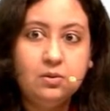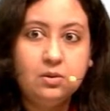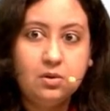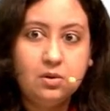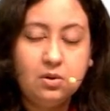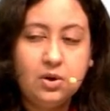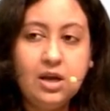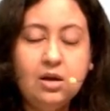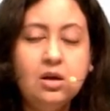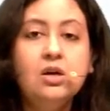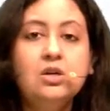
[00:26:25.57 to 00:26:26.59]
Okay,
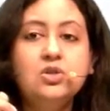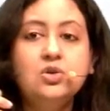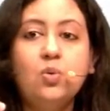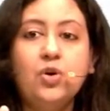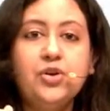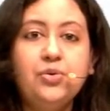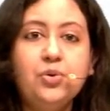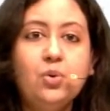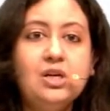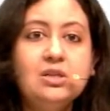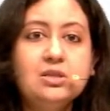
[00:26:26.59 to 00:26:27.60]
so what you do
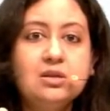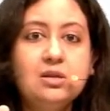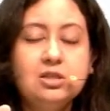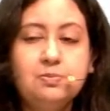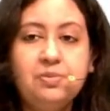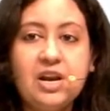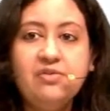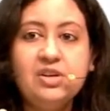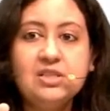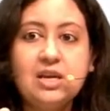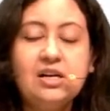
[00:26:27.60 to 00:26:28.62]
is, spray
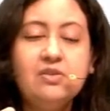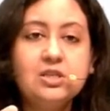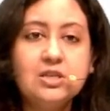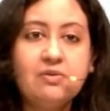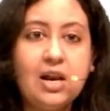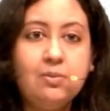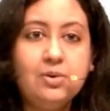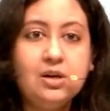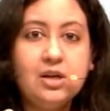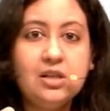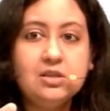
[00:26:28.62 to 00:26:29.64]
fixative is available
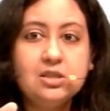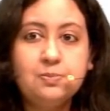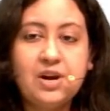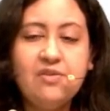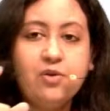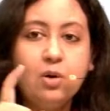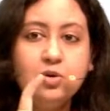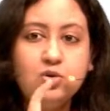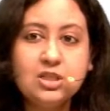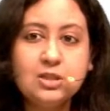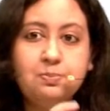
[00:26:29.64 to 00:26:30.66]
in spray form. You
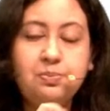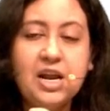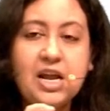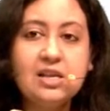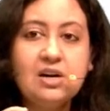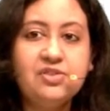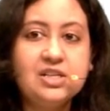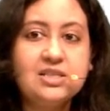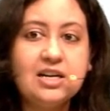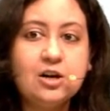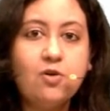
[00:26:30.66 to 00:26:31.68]
just spray that
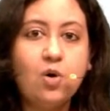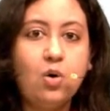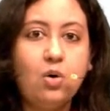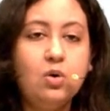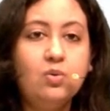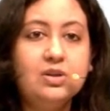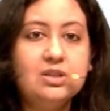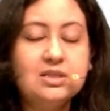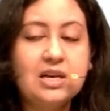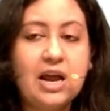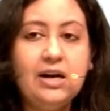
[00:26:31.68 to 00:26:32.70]
fixative all over the
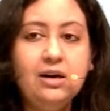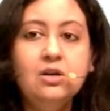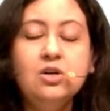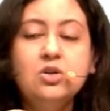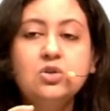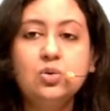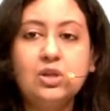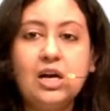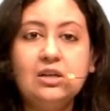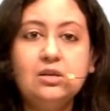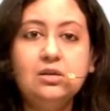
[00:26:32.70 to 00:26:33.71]
slide so
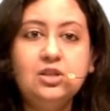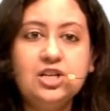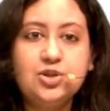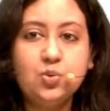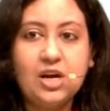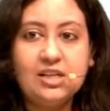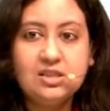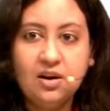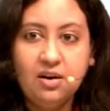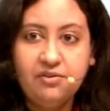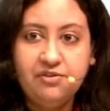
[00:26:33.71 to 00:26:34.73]
that the tissue gets
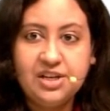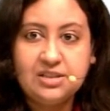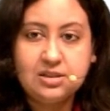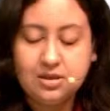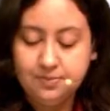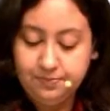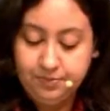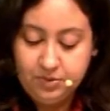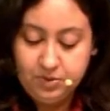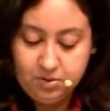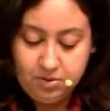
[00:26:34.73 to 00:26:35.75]
fixed.
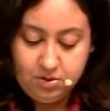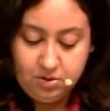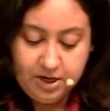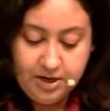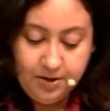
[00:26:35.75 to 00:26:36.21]
All right.